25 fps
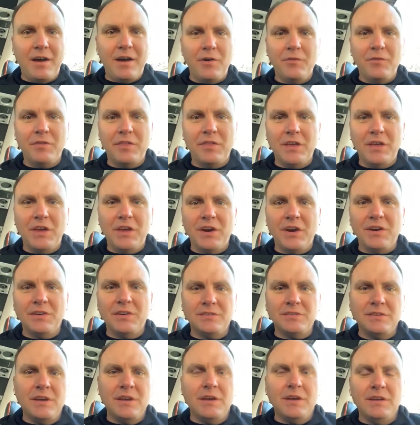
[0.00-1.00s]
over the
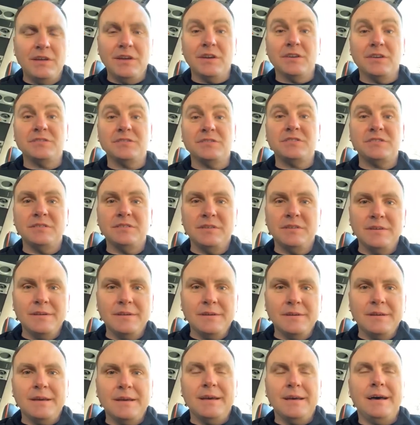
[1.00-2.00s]
years,
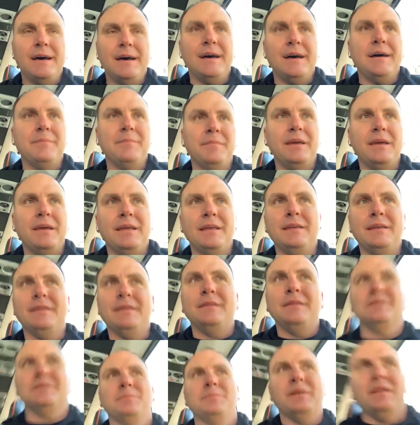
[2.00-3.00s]
and
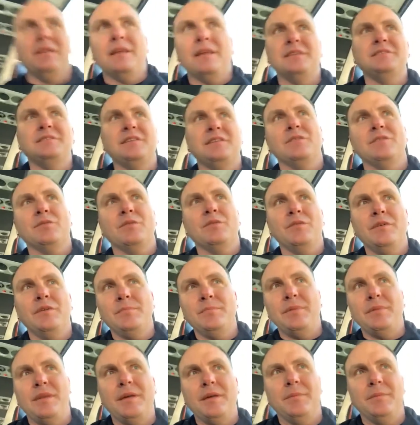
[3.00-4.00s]
there's been a lot of times where we've
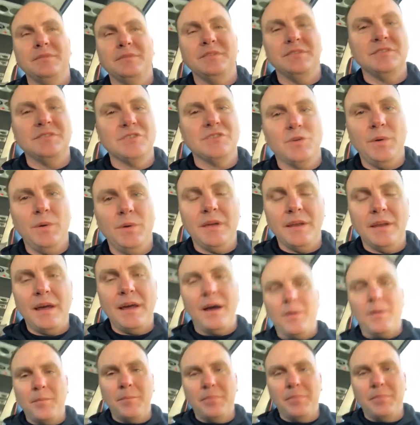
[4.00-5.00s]
been able to squeak it
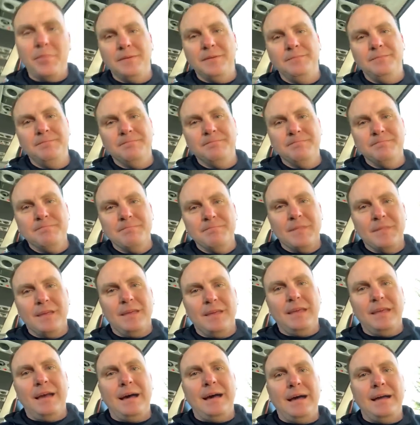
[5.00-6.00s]
out. But
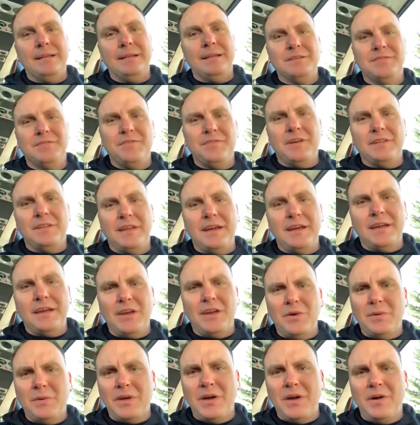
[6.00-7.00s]
yeah, I just felt like,
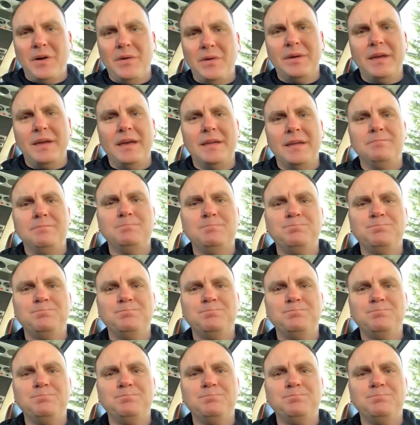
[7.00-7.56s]
here we go again.